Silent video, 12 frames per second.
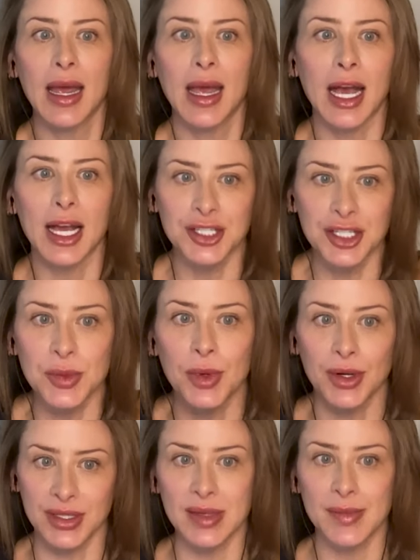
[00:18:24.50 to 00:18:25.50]
as she
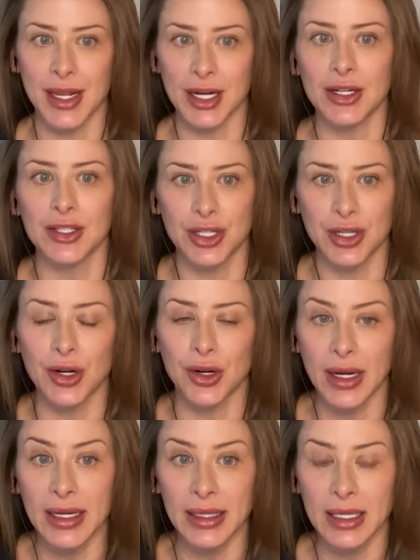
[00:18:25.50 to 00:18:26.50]
works to manage
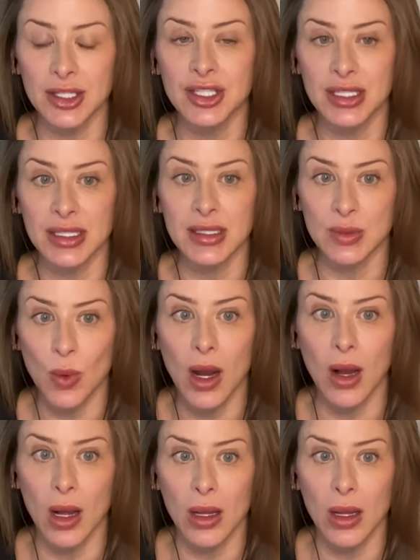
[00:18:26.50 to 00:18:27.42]
her ADHD as well.